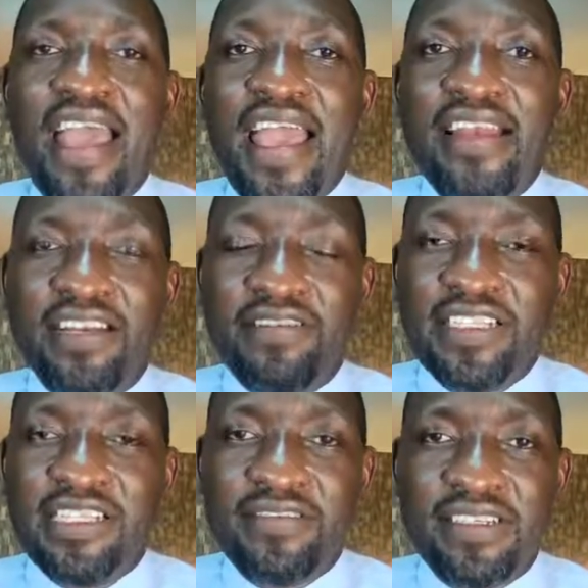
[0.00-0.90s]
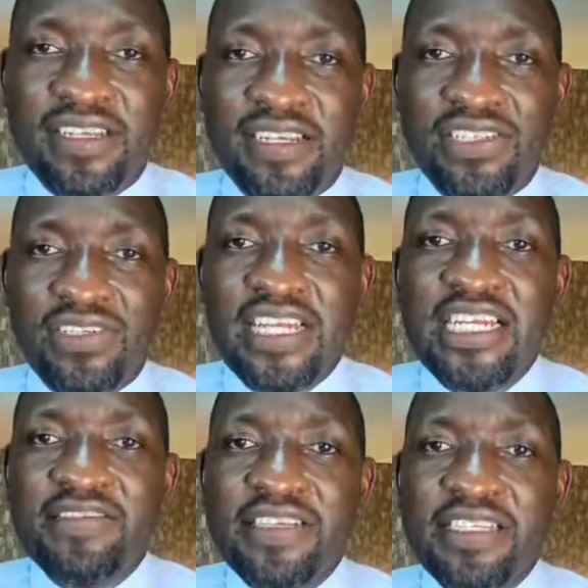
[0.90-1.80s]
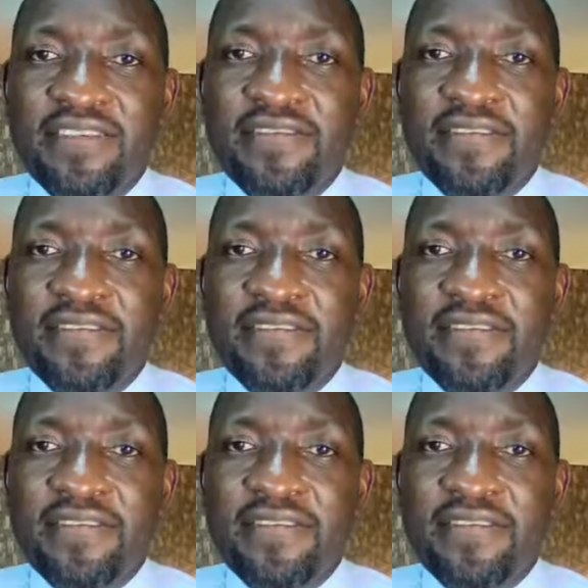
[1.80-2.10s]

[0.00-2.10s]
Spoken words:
and invasive ventilation. Non-invasive